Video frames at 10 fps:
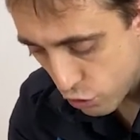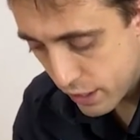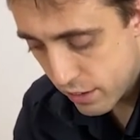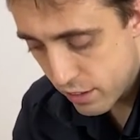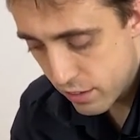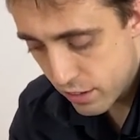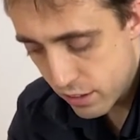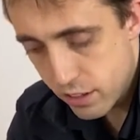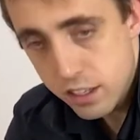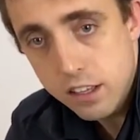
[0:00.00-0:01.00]
joint is
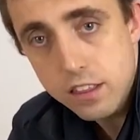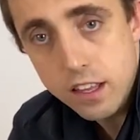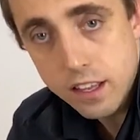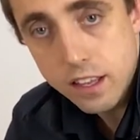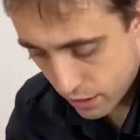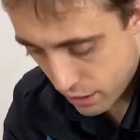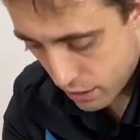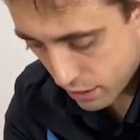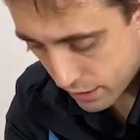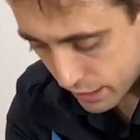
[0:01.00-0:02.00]
underneath there.
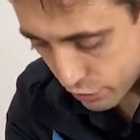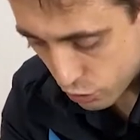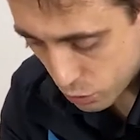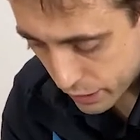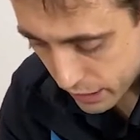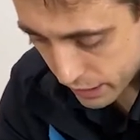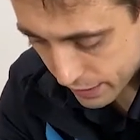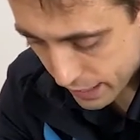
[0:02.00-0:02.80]
And as you're wiggling,